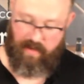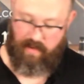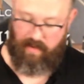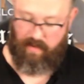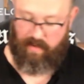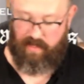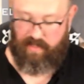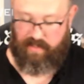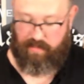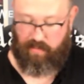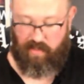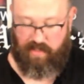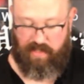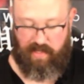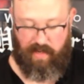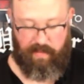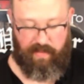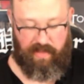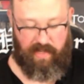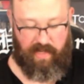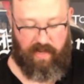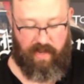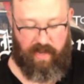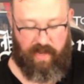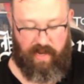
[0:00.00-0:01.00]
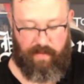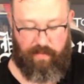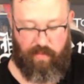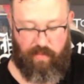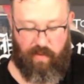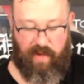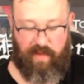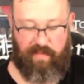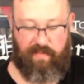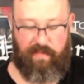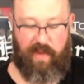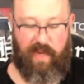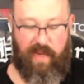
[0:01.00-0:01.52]
Right, we're done with the cutting
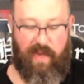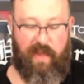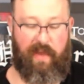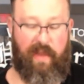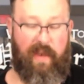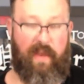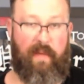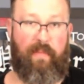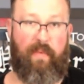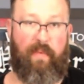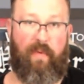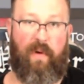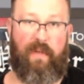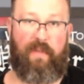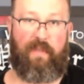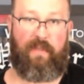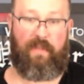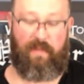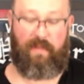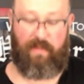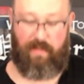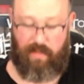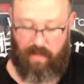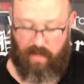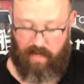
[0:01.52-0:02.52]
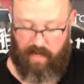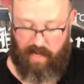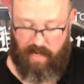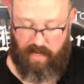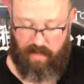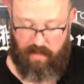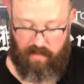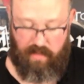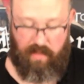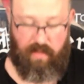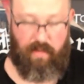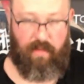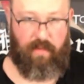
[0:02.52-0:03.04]
board. Even my cutting board's nerdy.
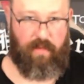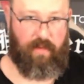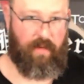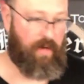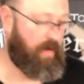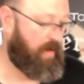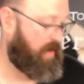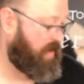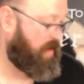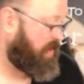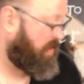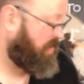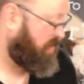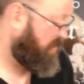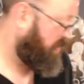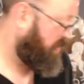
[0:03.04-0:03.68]
There you go.